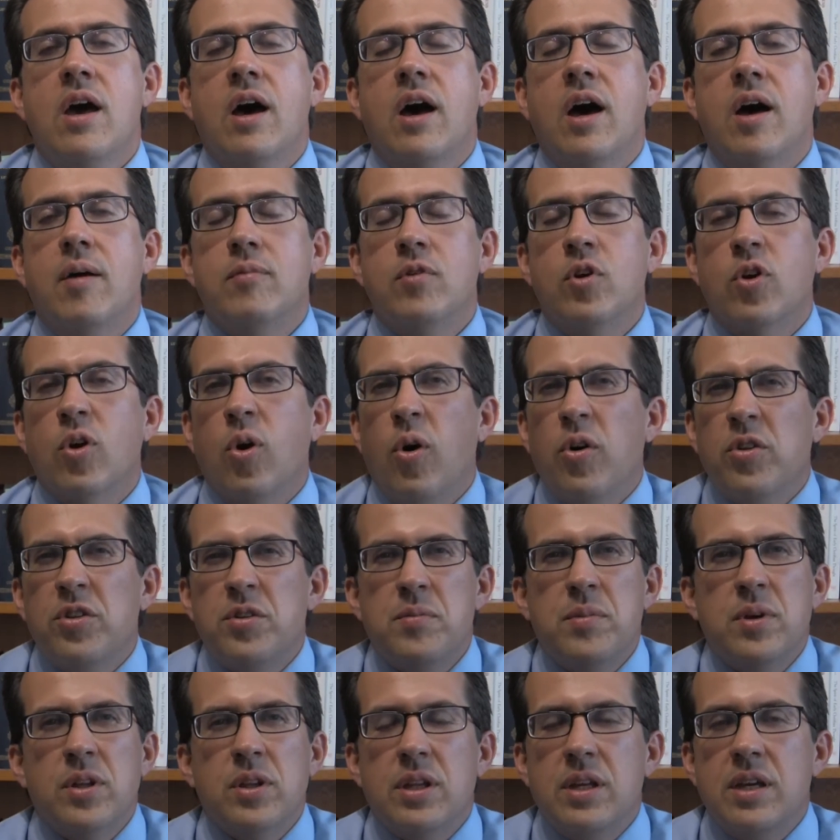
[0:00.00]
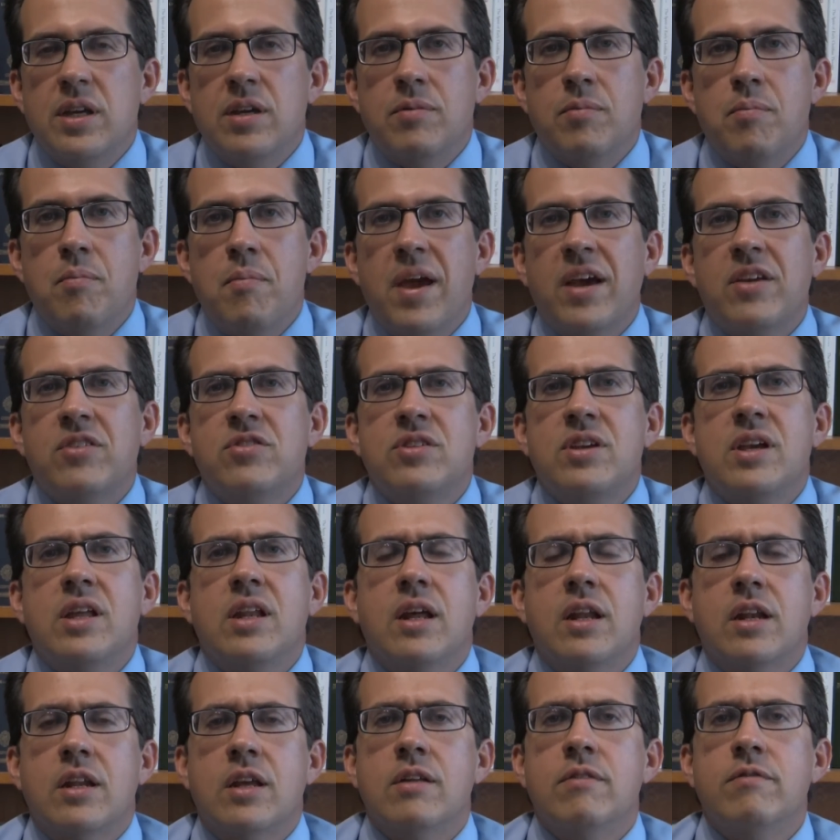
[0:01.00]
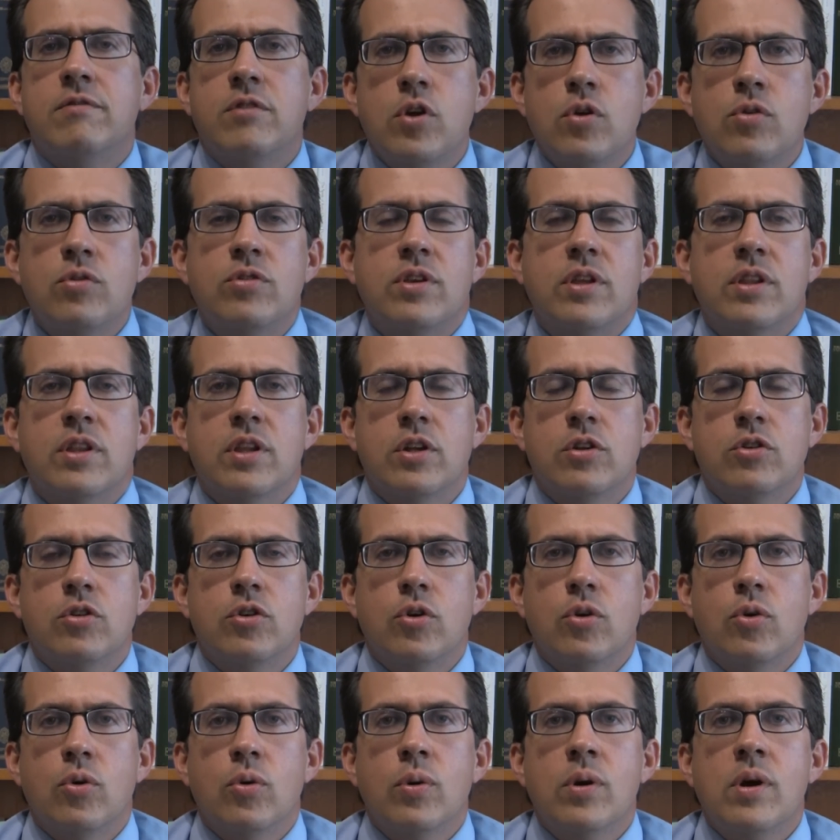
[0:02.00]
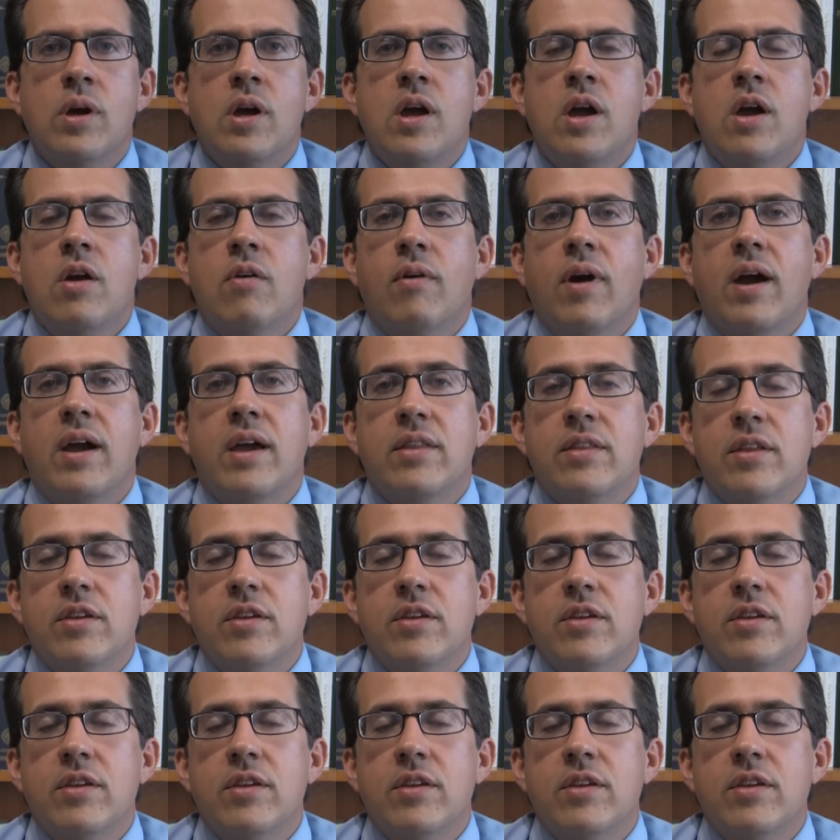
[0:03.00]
uh, you're ultimately mixing and confusing the two, right?